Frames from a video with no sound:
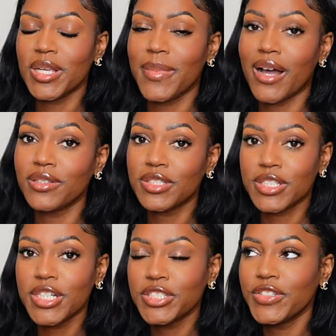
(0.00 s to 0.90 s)
about
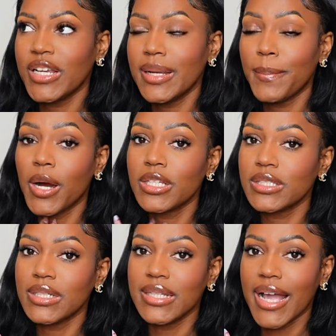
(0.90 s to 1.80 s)
surgery.
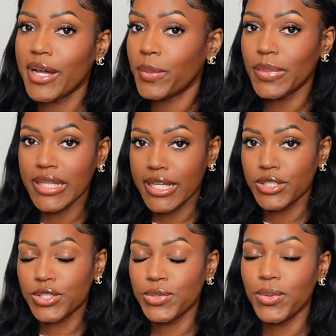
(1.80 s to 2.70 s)
Personally, I don't plan
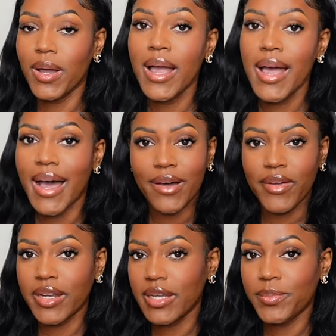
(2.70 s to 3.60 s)
to have
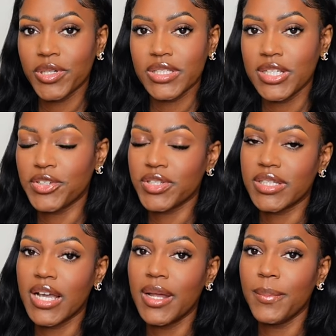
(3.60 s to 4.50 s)
any procedures
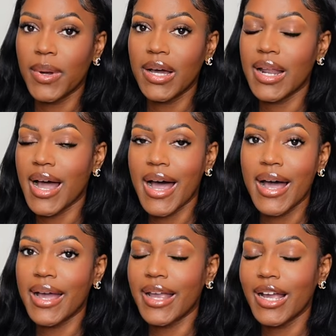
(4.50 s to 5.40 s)
done, but
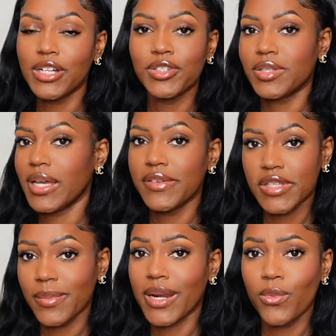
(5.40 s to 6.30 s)
I understand if
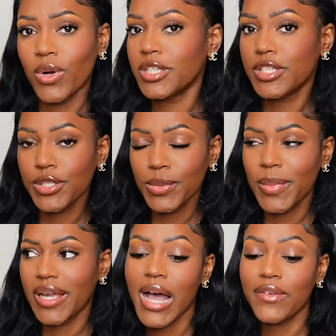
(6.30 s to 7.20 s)
somebody wants to.
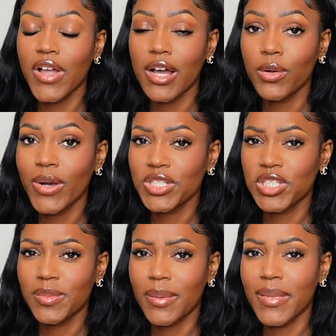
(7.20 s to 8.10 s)
I've gotten
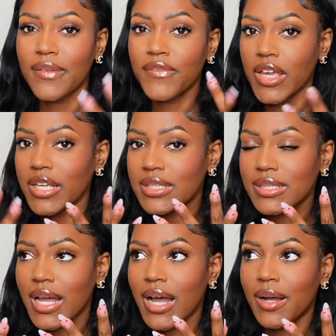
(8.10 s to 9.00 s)
questions about my face.
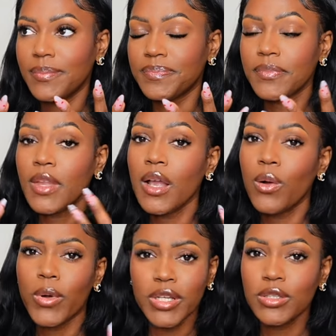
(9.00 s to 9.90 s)
Um,
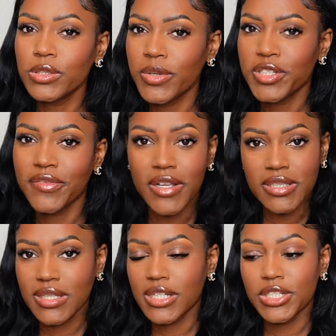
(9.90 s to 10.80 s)
when you lose weight, your face
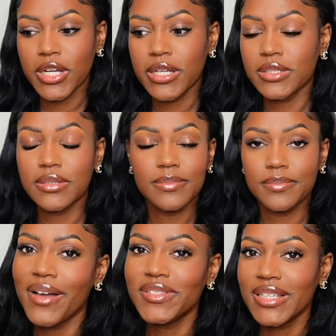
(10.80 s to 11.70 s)
is going to change.
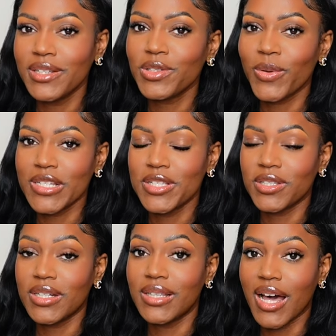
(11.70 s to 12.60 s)
I've seen those questions
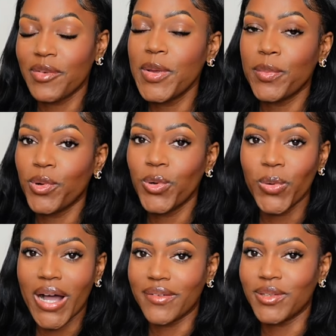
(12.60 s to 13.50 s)
in a lot of people who
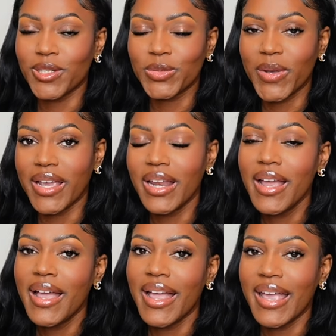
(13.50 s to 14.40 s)
have lost weight,
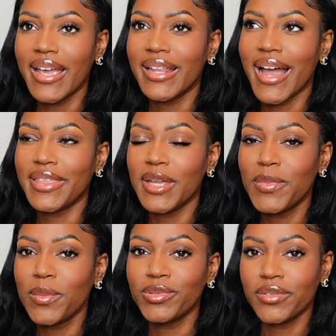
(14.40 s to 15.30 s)
and I think
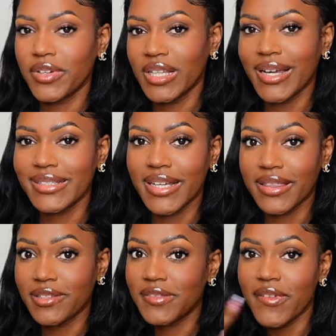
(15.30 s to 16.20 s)
people don't realize like
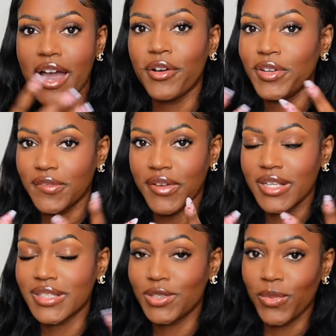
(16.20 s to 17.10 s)
there's fat on your
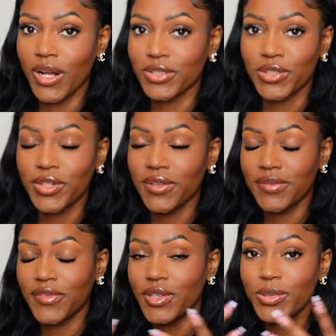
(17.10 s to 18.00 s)
face as well. So you,
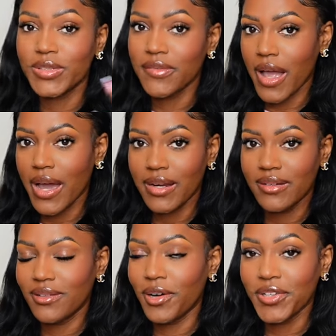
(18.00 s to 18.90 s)
if you lose fat
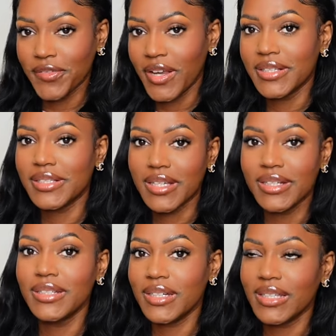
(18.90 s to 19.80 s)
on your face, it's going
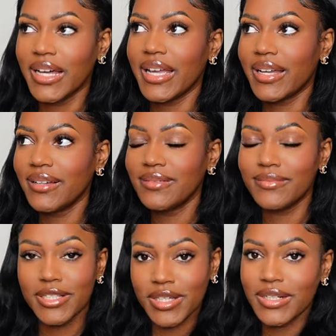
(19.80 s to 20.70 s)
to look like
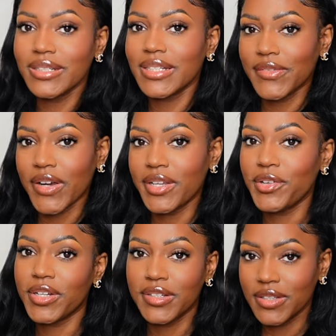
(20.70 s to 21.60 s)
it's gonna look different. You're
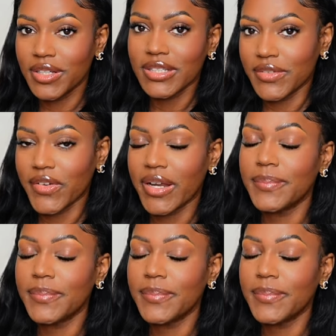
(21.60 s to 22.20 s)
gonna look different.